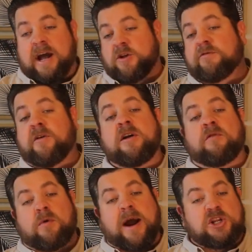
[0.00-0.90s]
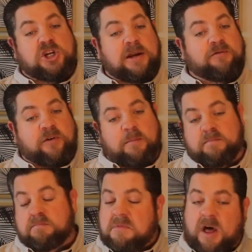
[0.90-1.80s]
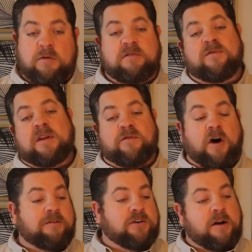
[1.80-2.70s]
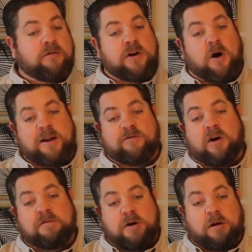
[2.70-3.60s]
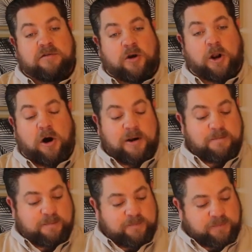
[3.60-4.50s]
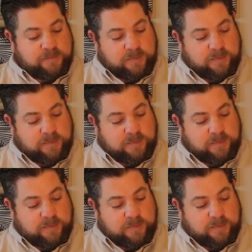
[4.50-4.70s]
and you'll find it ranging from $175 to $195 online.